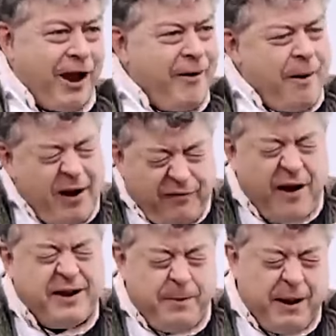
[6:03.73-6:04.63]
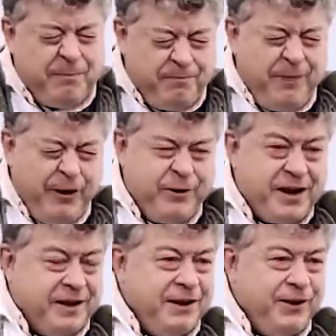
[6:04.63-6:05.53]
I find it a bit
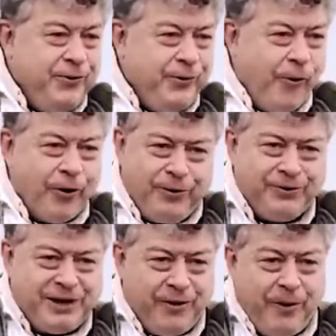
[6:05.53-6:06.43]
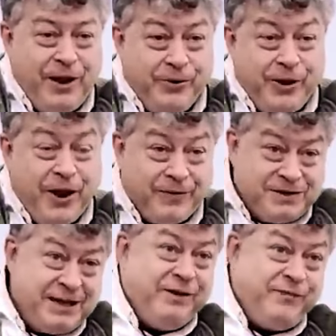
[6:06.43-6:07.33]
irritating in New York. You say, where are you going
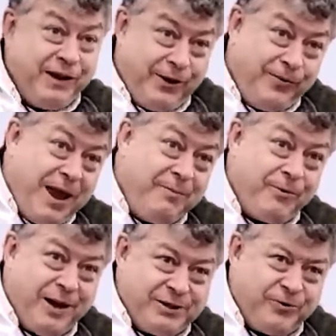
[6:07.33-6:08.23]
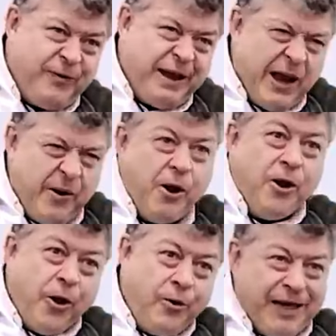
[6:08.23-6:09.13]
this evening? You name the restaurant. They go,
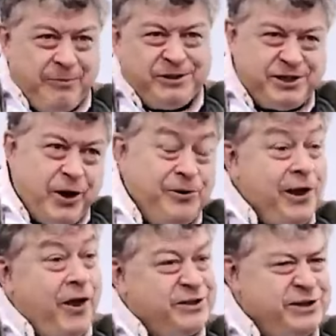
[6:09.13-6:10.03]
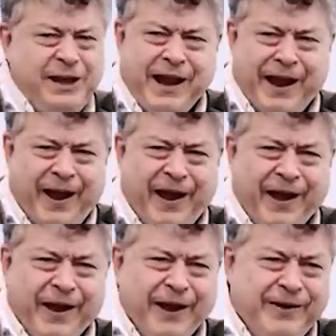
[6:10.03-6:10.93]
oh, that was so last year.
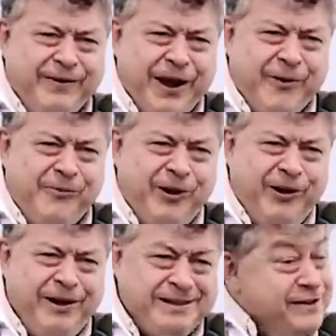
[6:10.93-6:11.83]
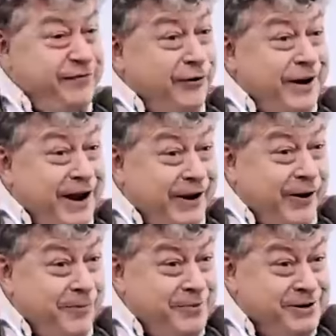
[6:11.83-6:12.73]
And you go, well, is the food any
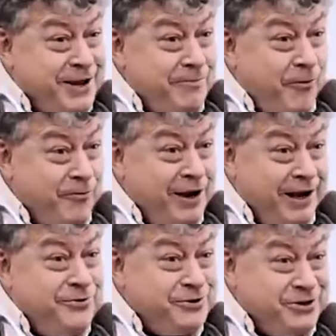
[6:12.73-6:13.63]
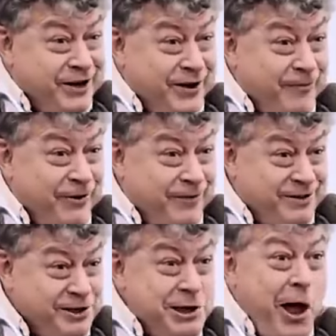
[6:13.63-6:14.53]
good? Because I'm not really interested in whether
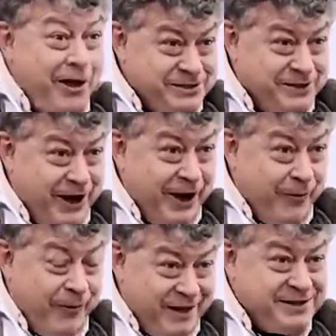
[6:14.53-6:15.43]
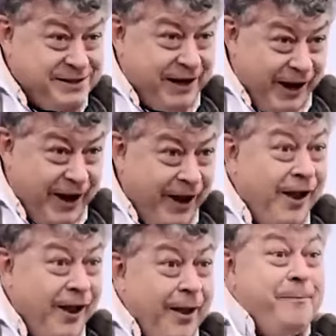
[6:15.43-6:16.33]
it's last year or this year.
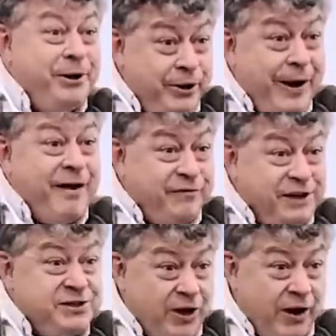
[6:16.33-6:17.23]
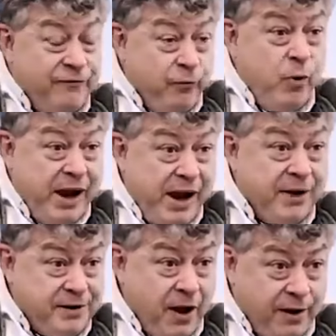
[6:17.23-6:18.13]
But you have this kind of
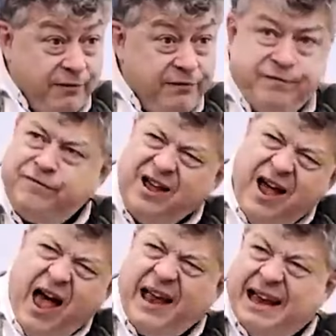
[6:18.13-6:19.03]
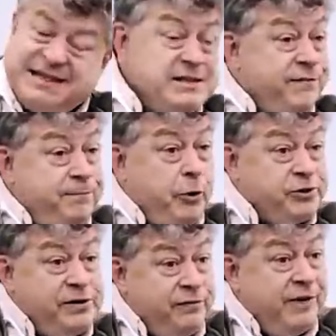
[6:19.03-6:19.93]
weird I guess it's a
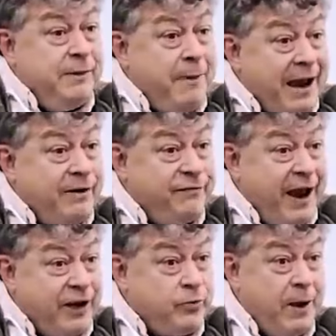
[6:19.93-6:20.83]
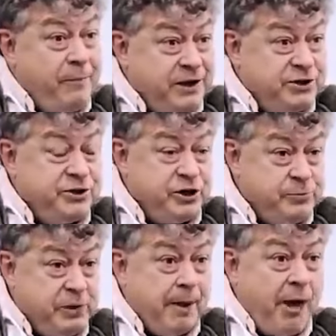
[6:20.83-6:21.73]
positive feedback effect where places
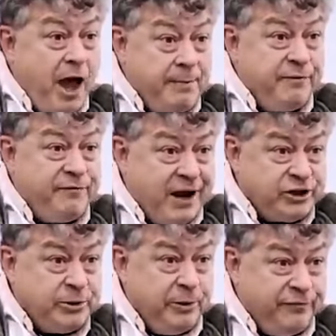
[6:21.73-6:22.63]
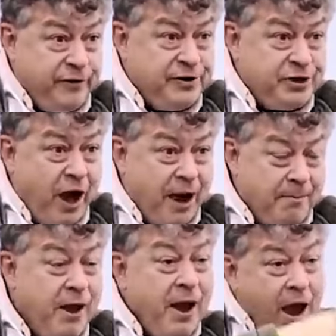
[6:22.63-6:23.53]
just become hyper fashionable for a
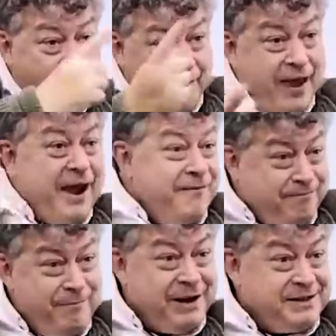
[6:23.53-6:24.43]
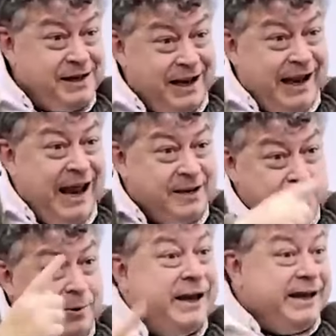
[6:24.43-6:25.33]
time and then basically hit a
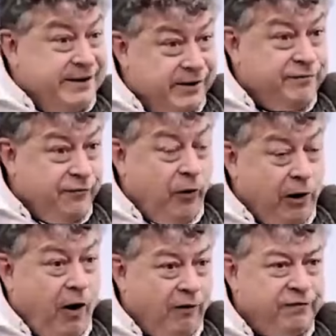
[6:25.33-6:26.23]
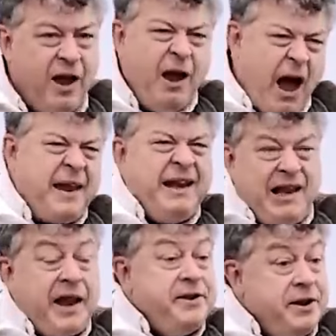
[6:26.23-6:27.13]
peak and fall off. I think
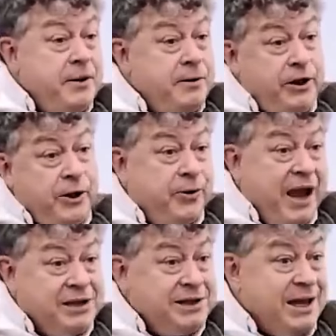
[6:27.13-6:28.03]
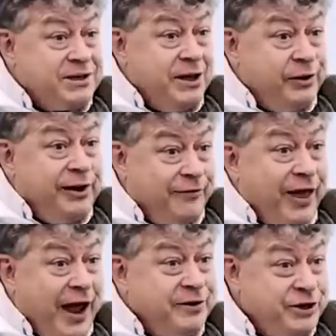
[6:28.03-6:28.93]
London and the UK is less guilty of
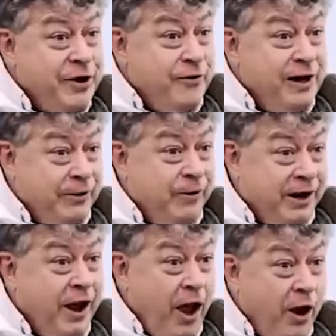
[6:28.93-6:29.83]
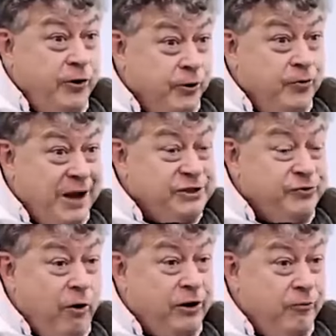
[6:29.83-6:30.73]
that. Generally, a good
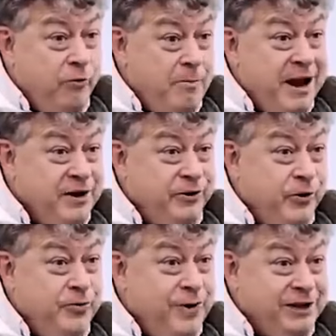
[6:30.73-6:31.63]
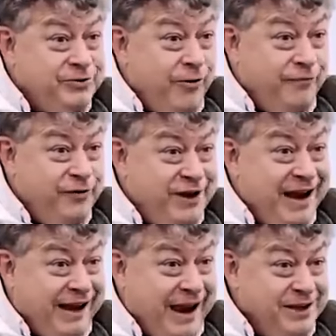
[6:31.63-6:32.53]
restaurant can remain a good restaurant for
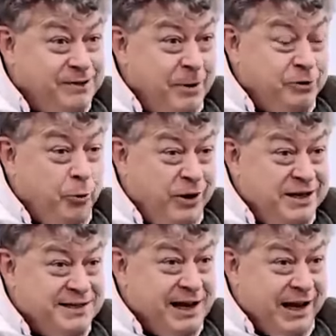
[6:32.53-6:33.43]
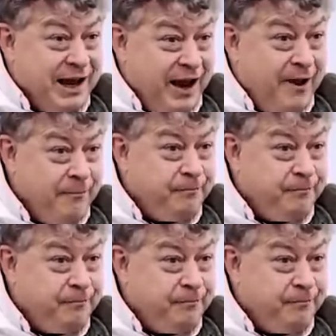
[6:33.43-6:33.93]
decades much more easily here.